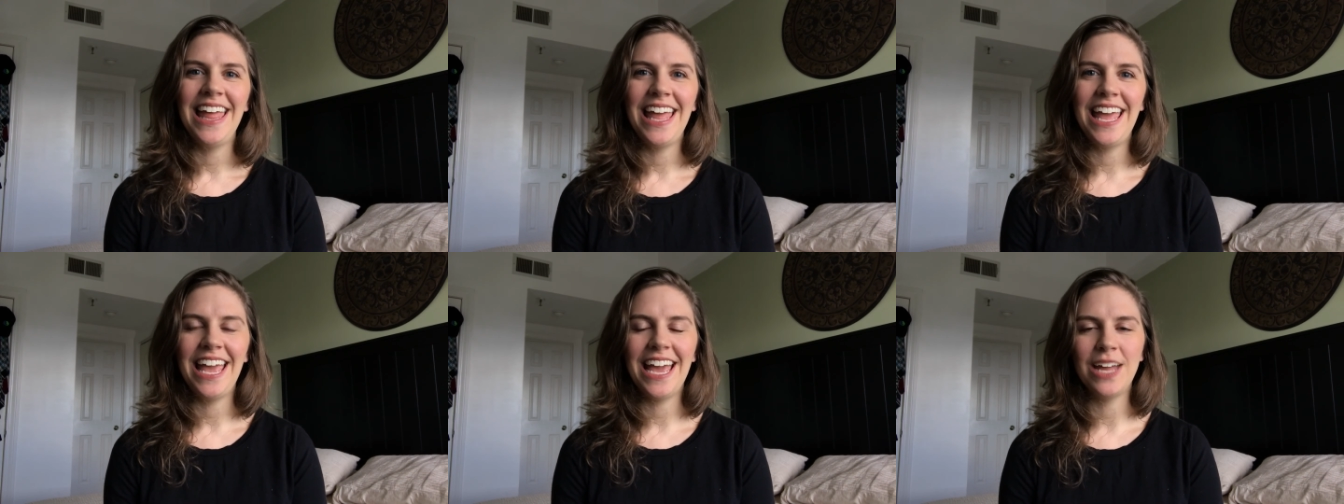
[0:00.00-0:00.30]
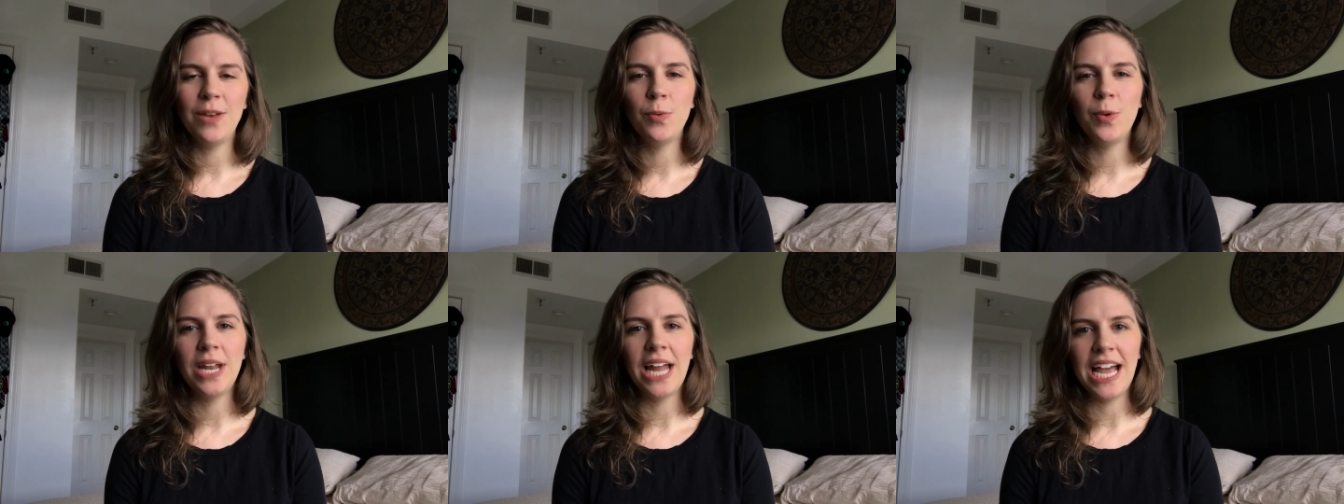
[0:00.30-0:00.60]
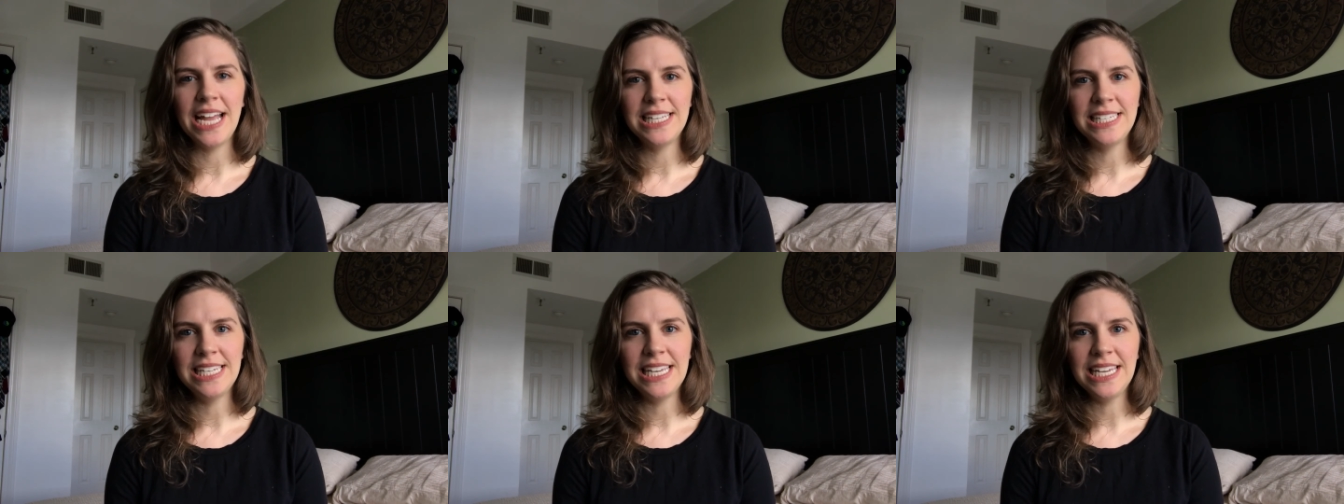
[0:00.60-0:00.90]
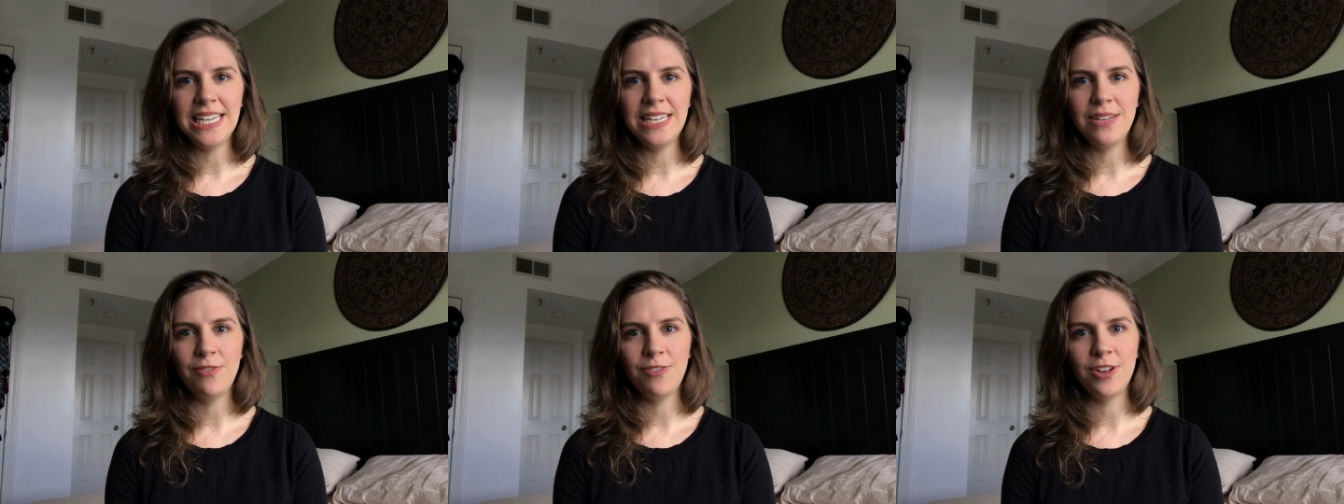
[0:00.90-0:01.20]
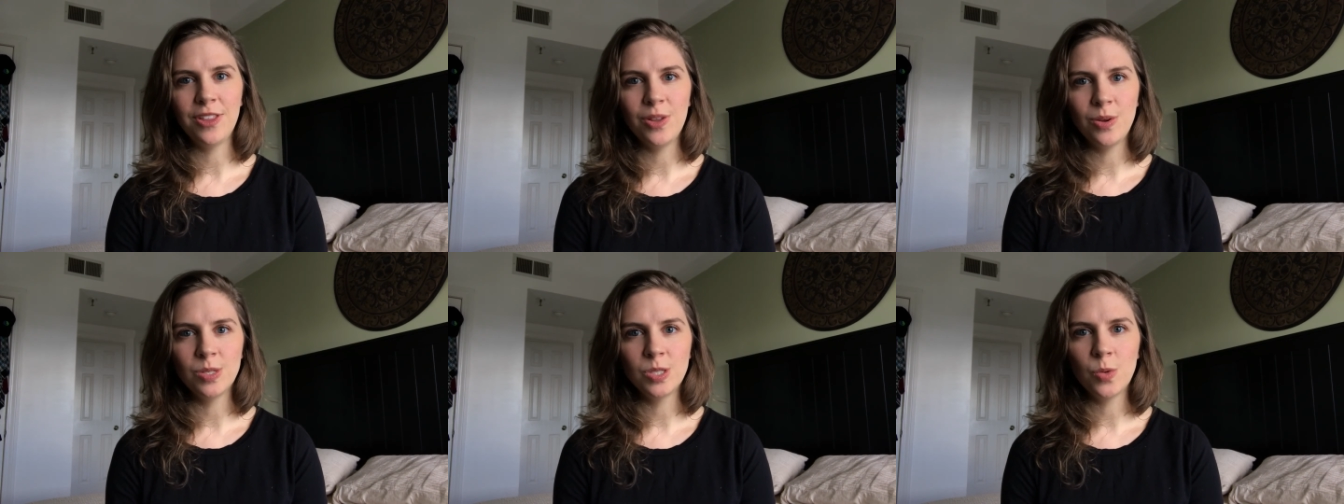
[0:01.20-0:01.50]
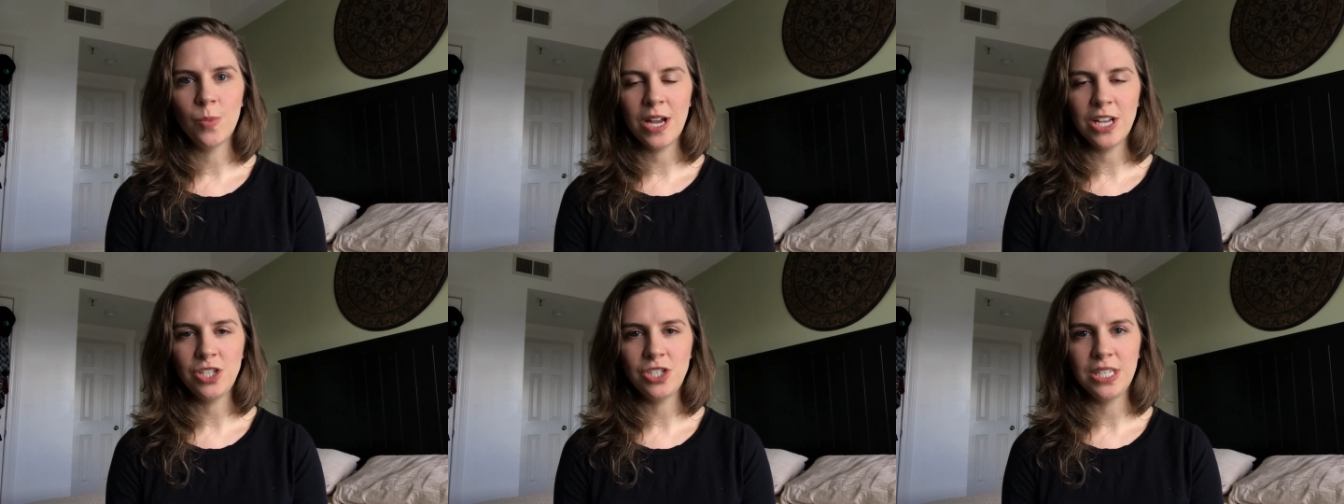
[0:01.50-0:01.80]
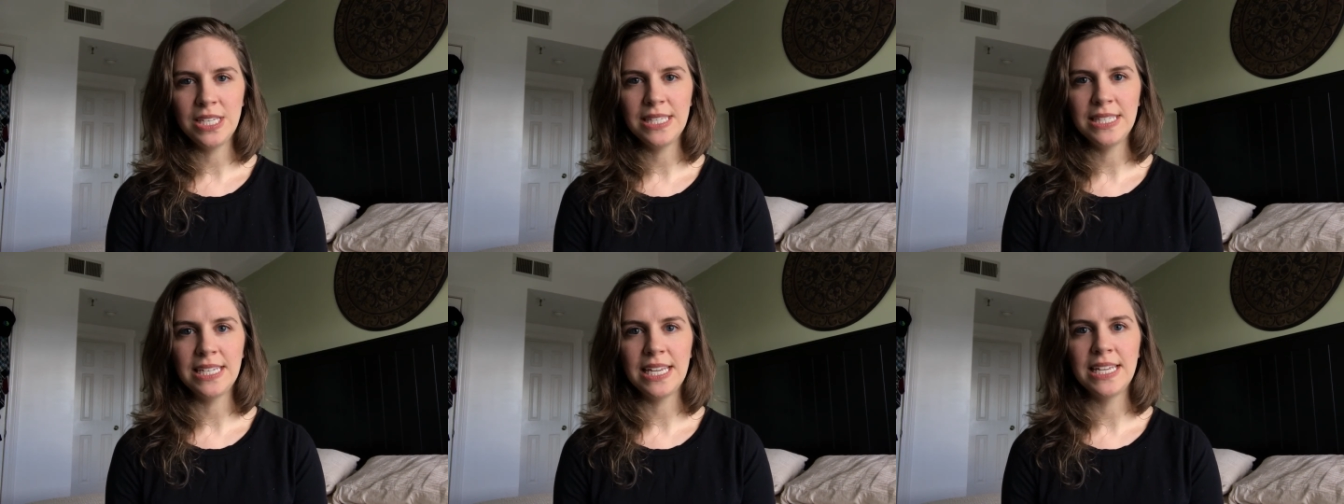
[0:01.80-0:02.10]
and what I did for those
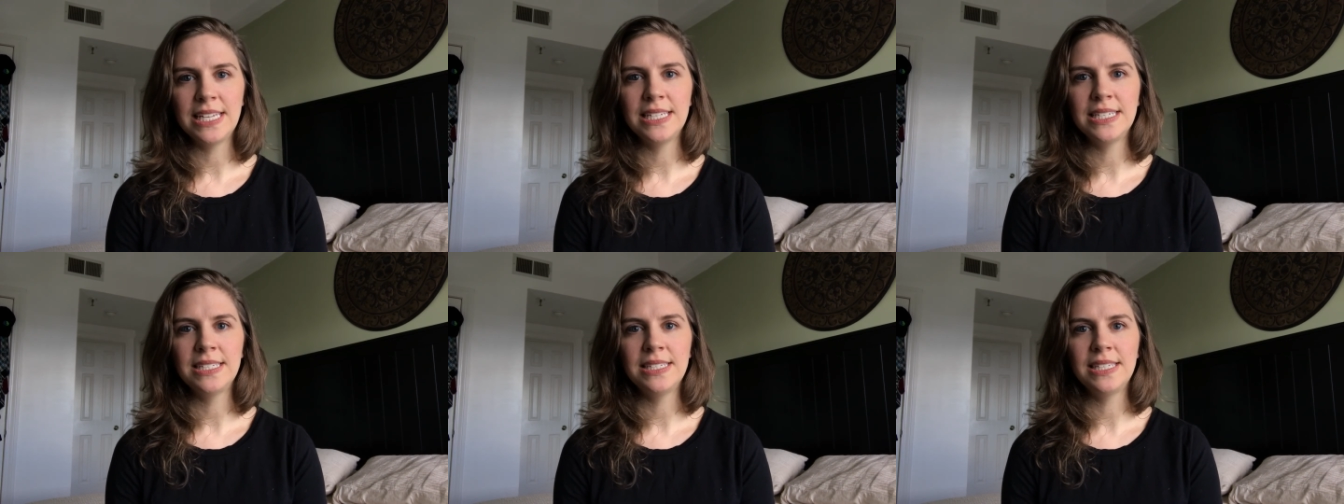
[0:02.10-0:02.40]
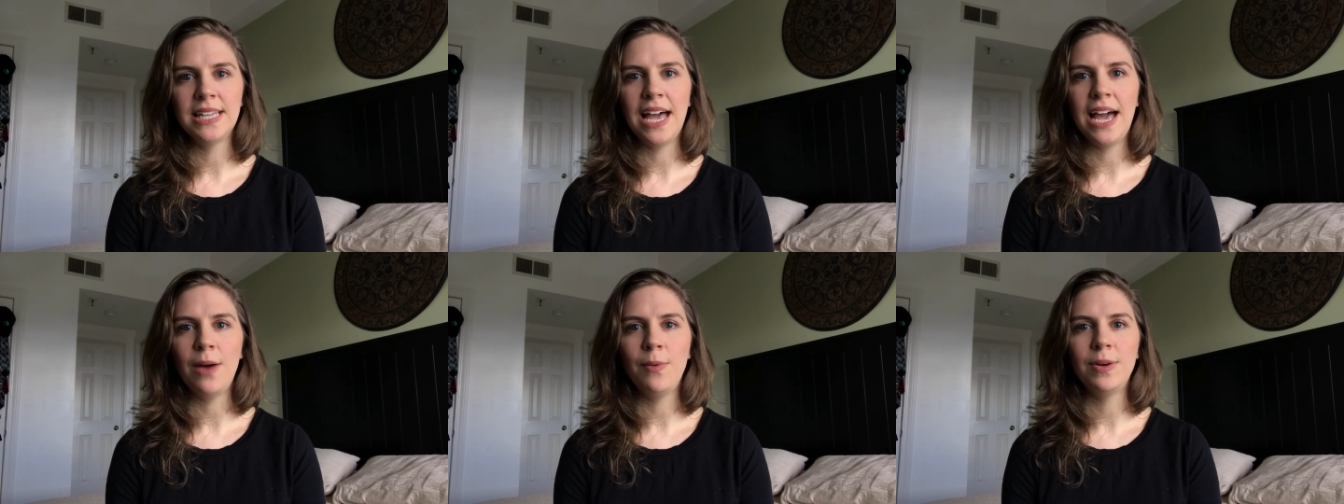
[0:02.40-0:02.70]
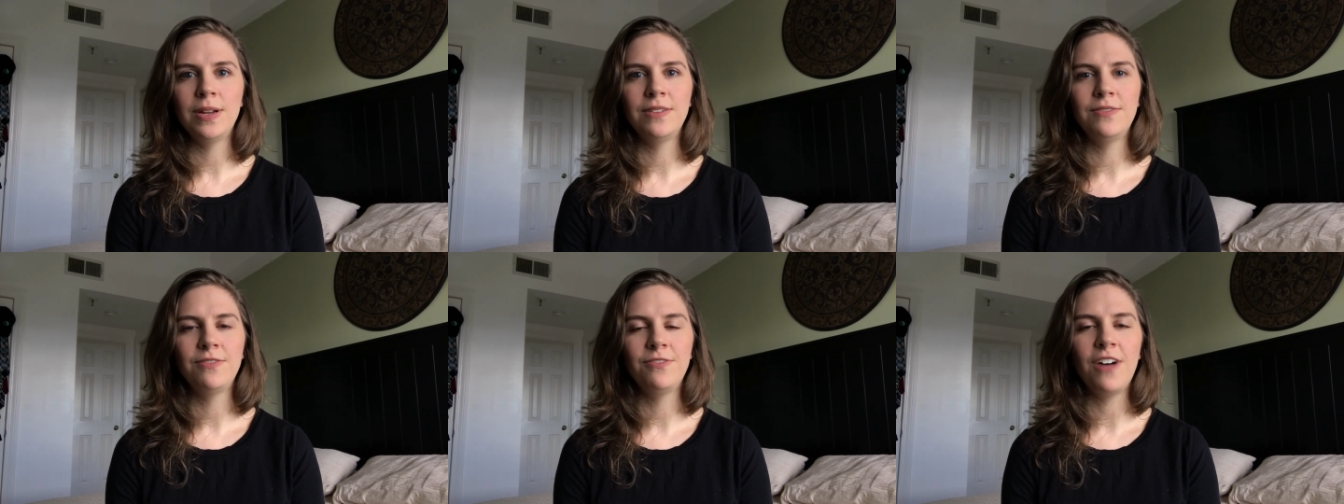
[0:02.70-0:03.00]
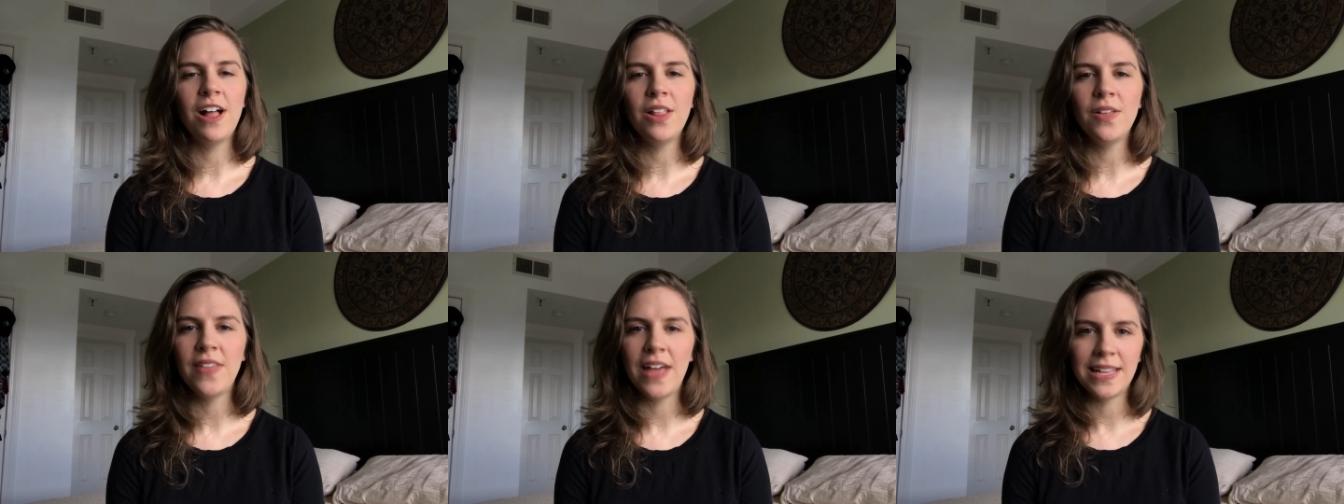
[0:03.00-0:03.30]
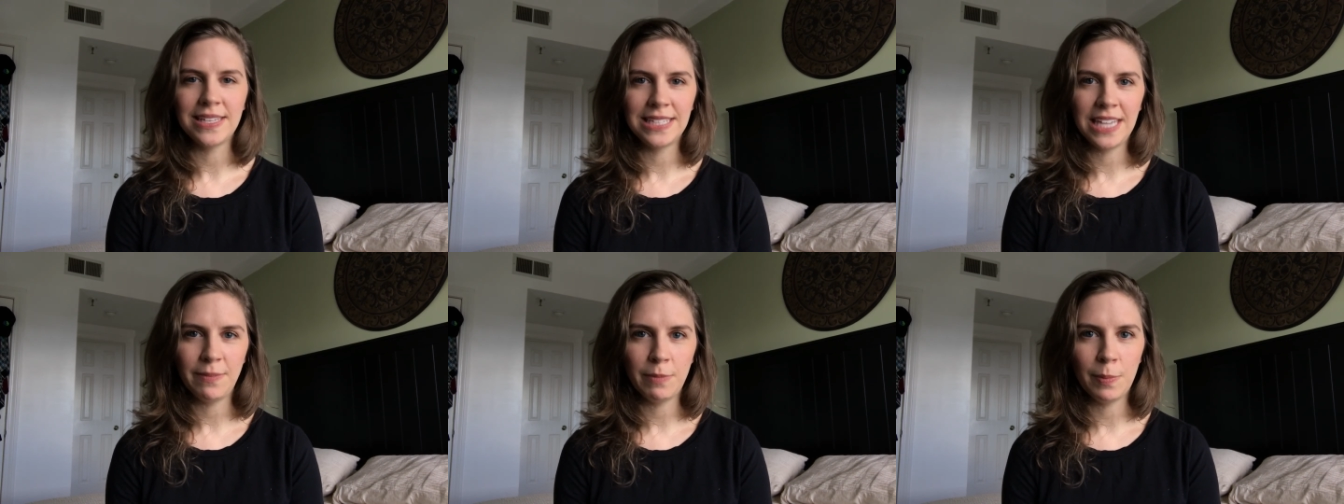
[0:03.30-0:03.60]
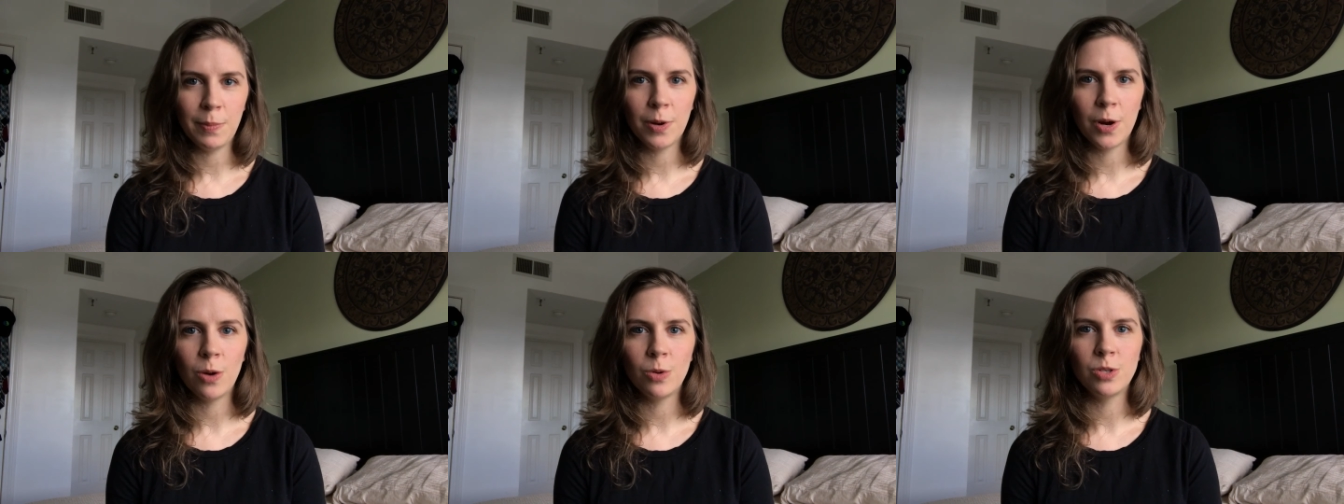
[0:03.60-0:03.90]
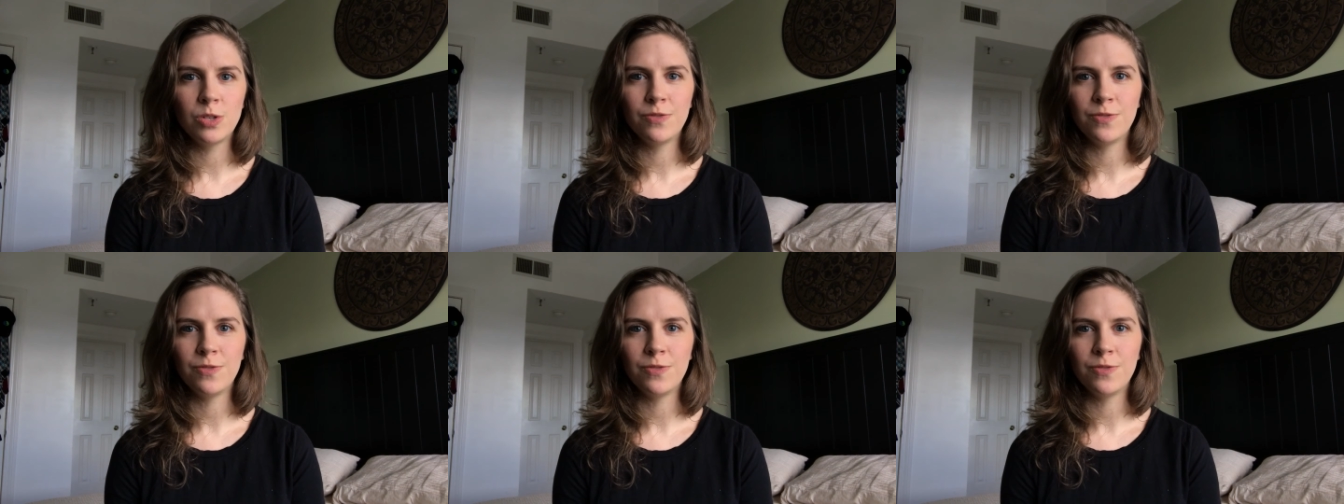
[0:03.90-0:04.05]
questions is I would follow that same approach.